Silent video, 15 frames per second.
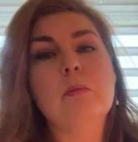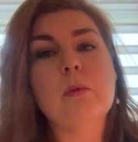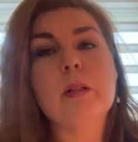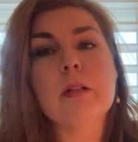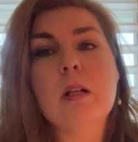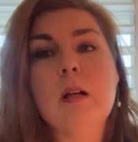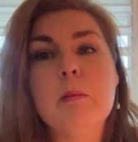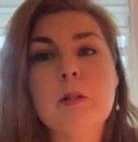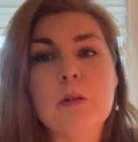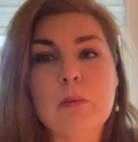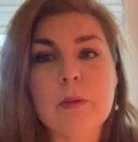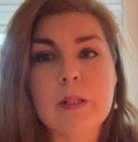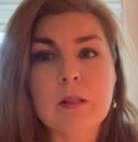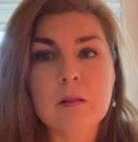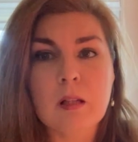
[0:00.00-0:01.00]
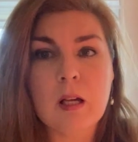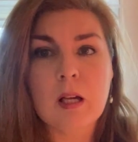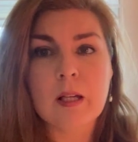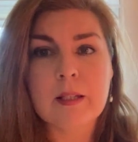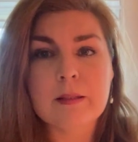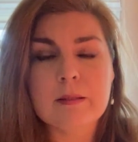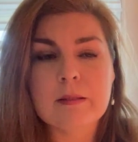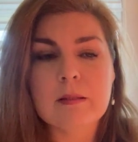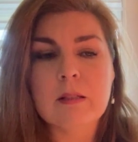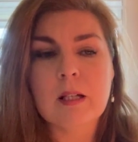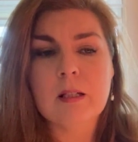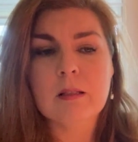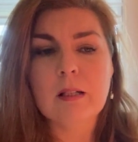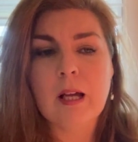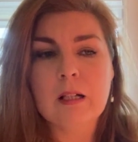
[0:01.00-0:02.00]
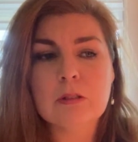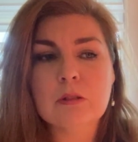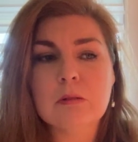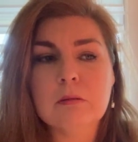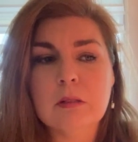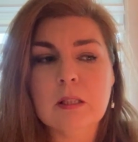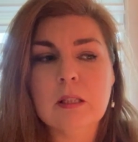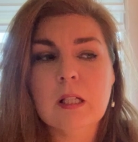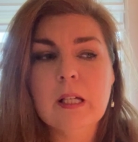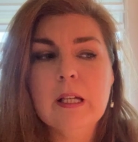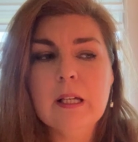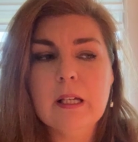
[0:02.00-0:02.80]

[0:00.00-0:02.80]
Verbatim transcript: we're coming to realize that actually